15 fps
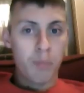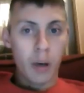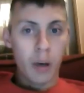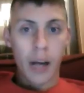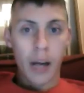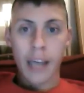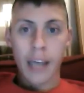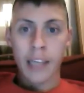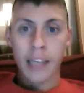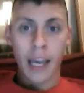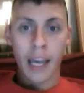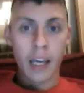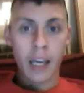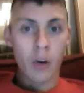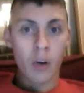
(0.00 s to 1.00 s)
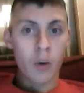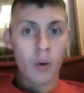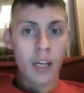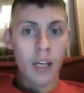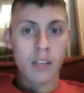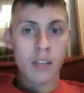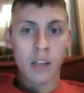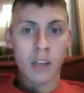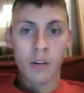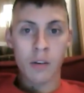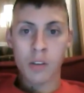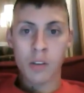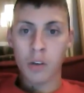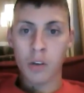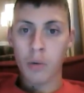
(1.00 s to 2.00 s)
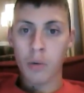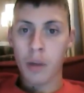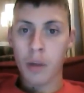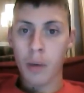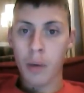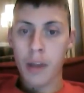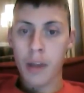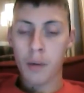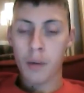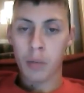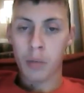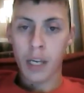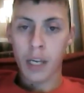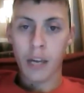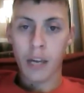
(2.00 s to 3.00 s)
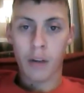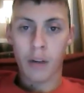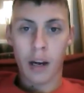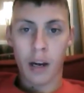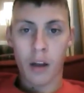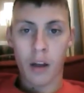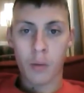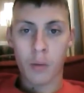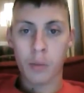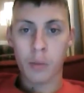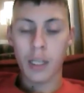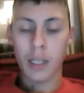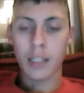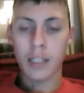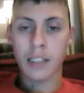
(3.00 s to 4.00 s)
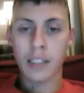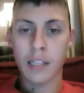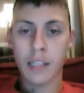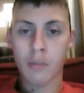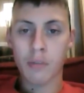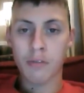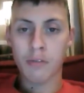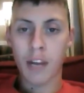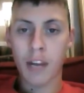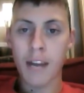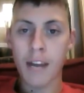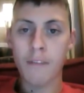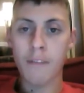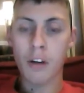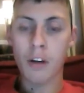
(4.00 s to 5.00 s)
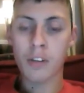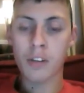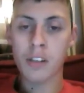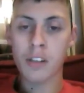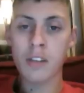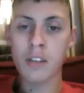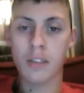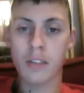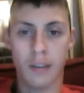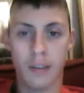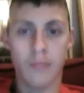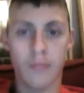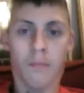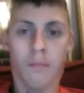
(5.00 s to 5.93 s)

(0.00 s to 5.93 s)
But I can't go against Arizona with the way they're playing right now. They're playing like they revived their season.